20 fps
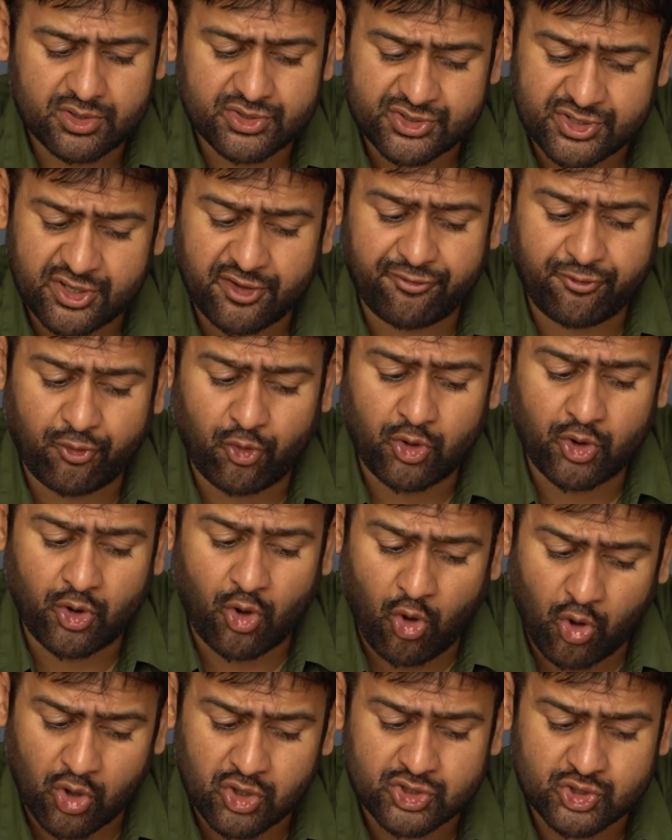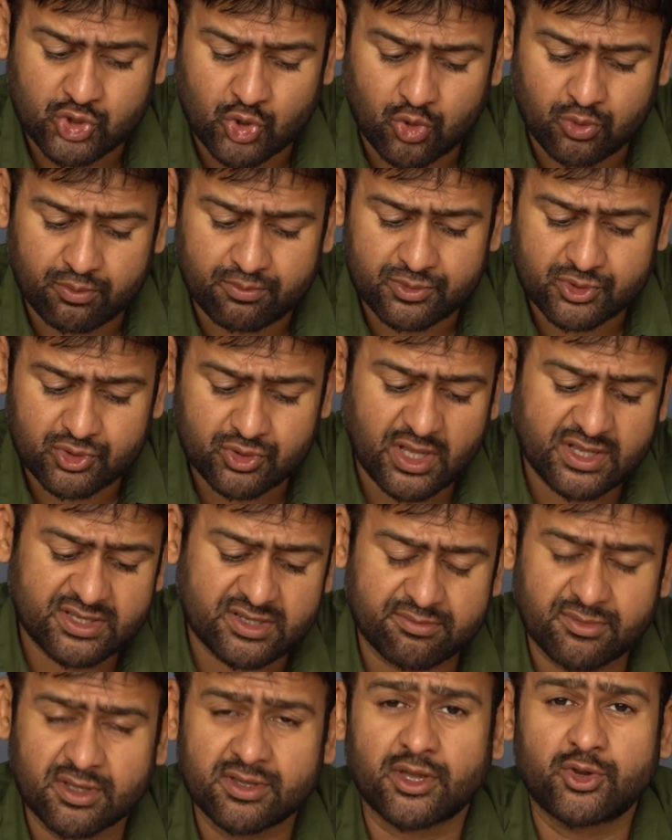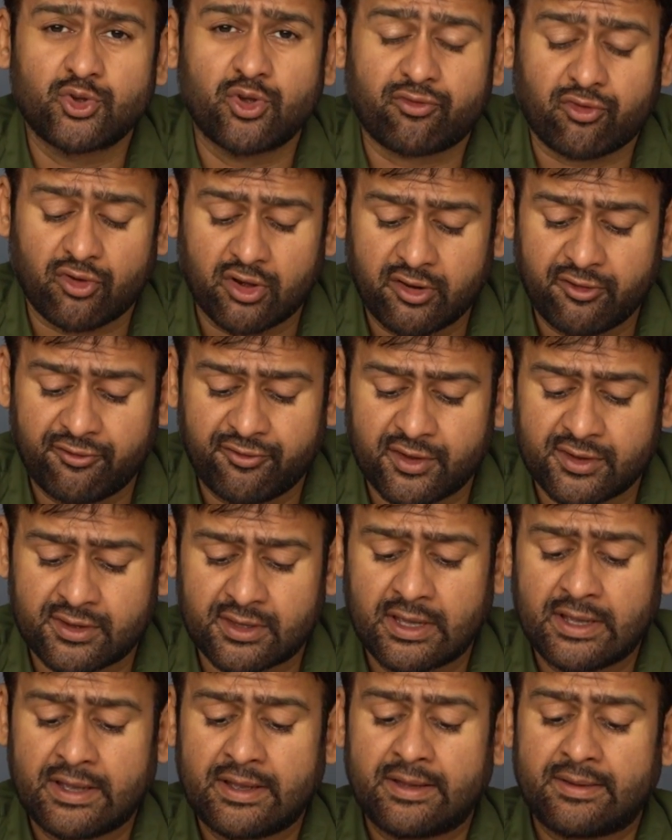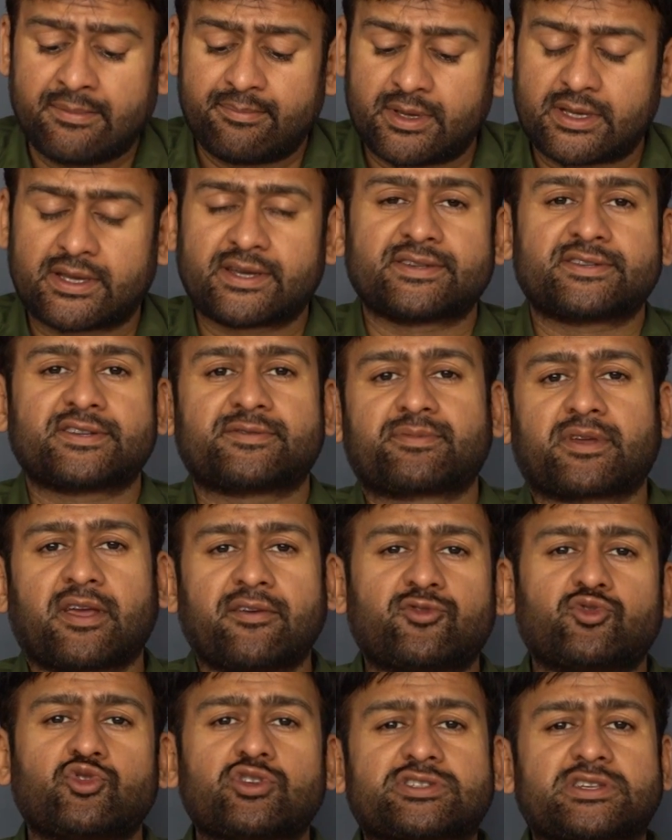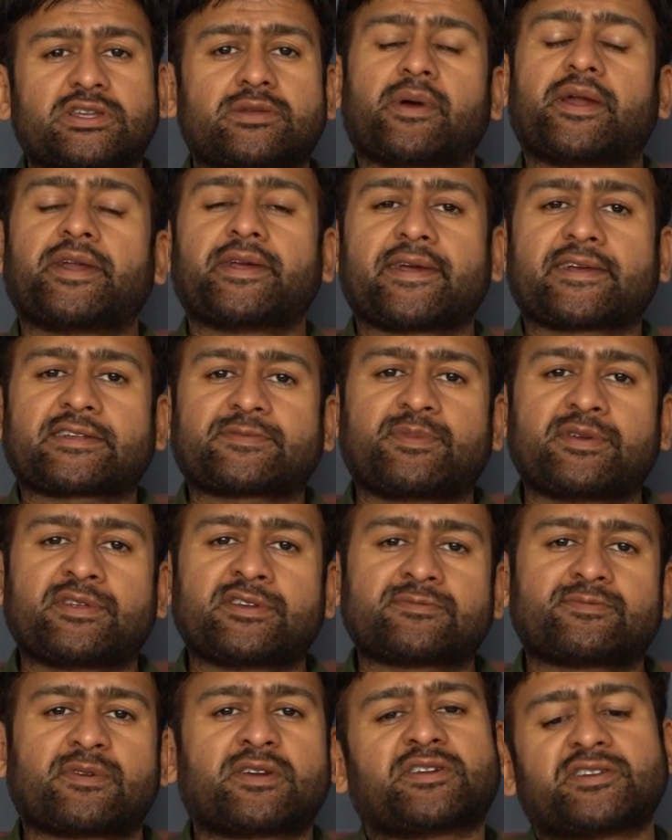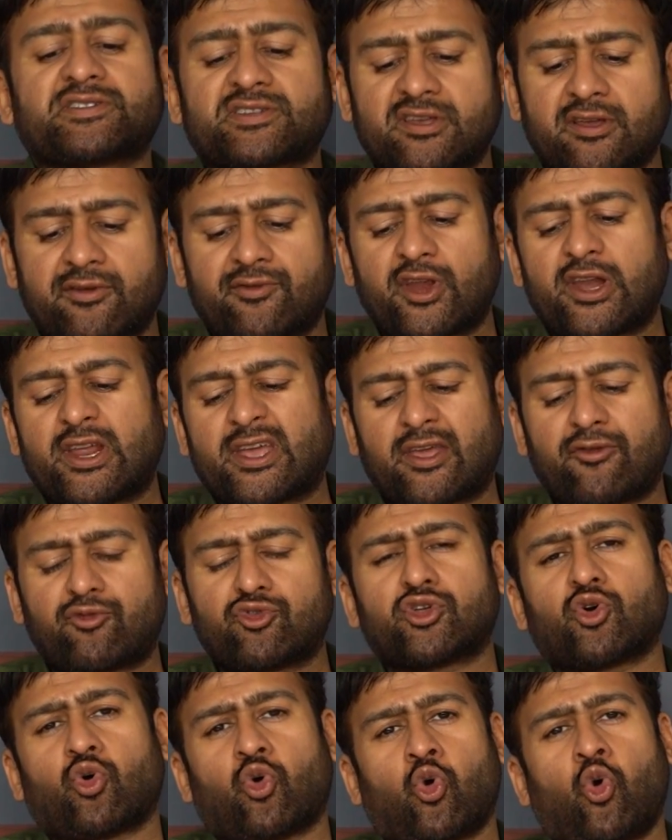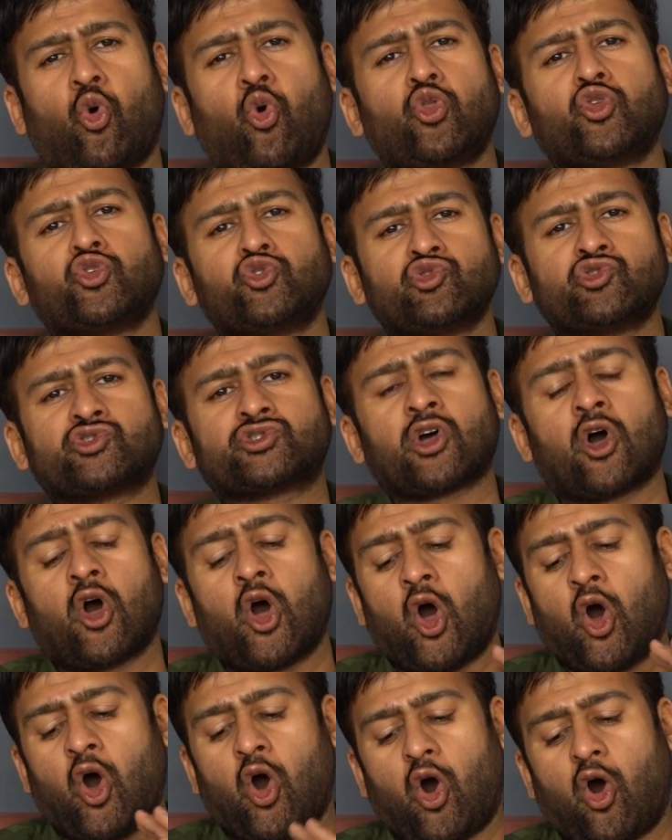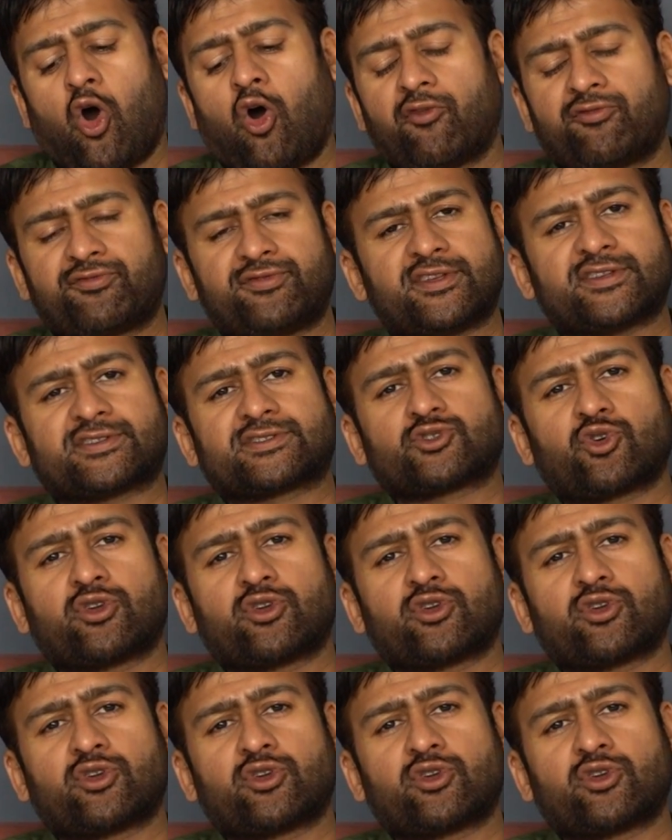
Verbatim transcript: Z Fold also. So, that's something that you have to live with, because it gives you a cinematic experience, but it doesn't really give you the whole use of this.